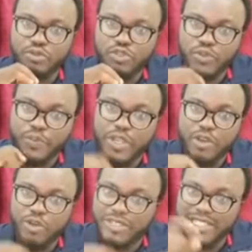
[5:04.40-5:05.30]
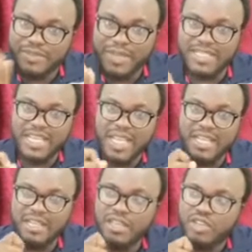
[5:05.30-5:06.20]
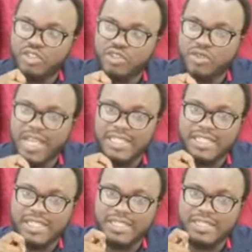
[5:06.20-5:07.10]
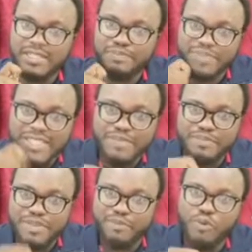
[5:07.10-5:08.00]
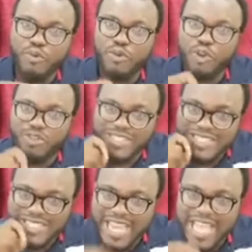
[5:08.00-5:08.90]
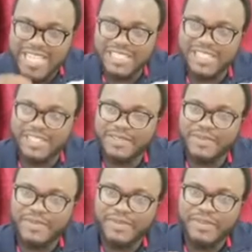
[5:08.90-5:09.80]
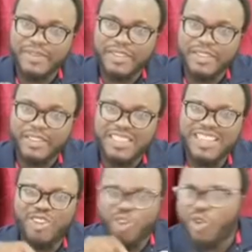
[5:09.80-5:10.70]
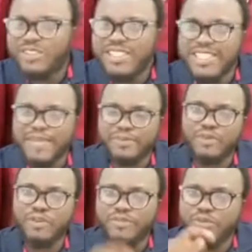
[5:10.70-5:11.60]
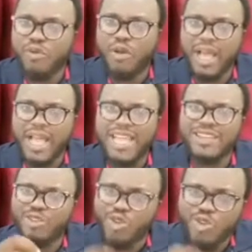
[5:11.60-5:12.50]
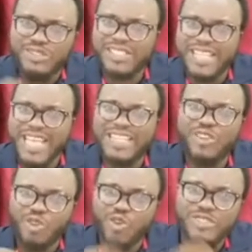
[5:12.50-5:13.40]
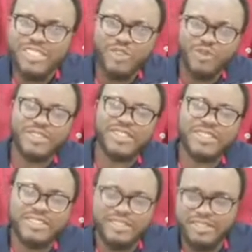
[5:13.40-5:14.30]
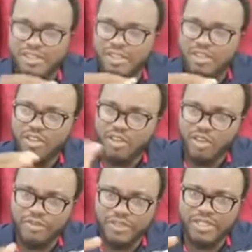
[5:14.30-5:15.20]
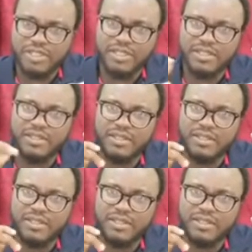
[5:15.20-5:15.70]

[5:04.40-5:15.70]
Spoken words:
to speak on this matter so that the Benin people will understand the concept of Emuohan and the consequences of it.